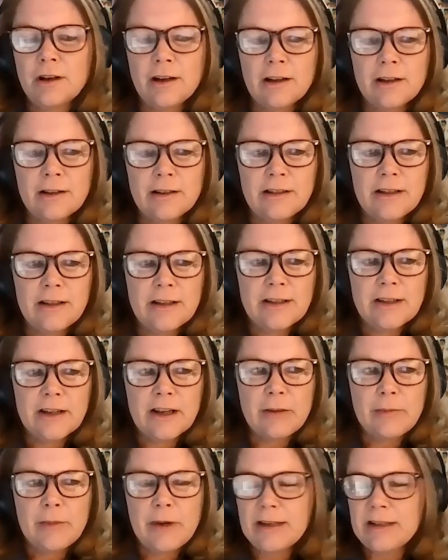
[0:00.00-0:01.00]
uh,
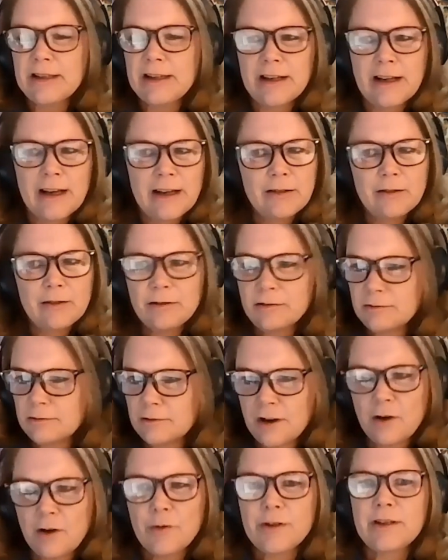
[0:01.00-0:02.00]
doesn't come easy and I
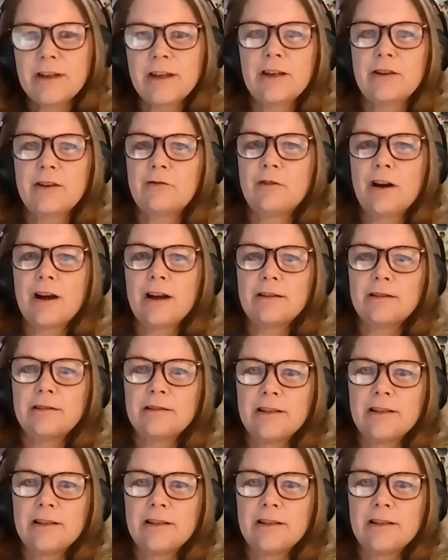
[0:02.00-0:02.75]
don't always get it right.